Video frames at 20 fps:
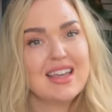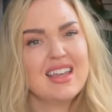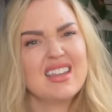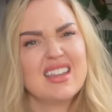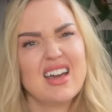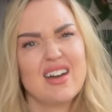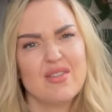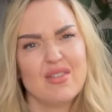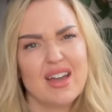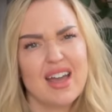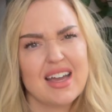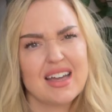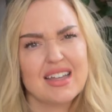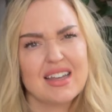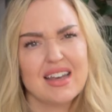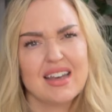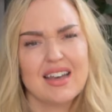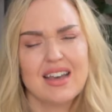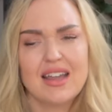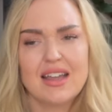That way I
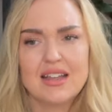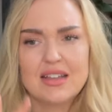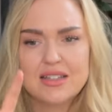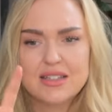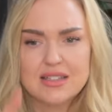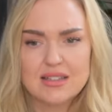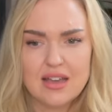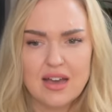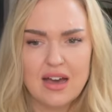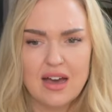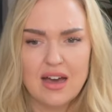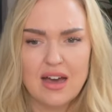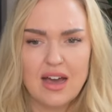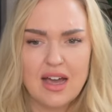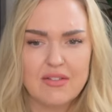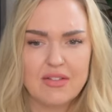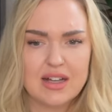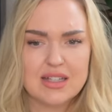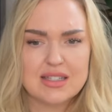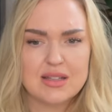can,
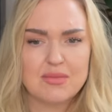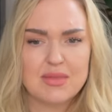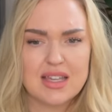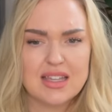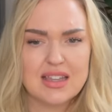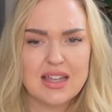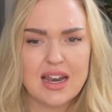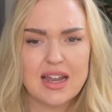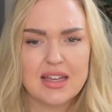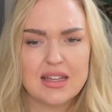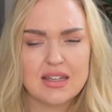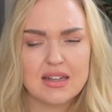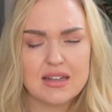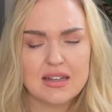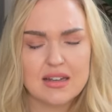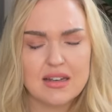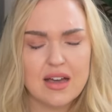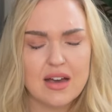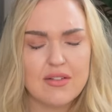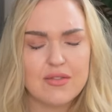I've got something that I
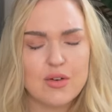can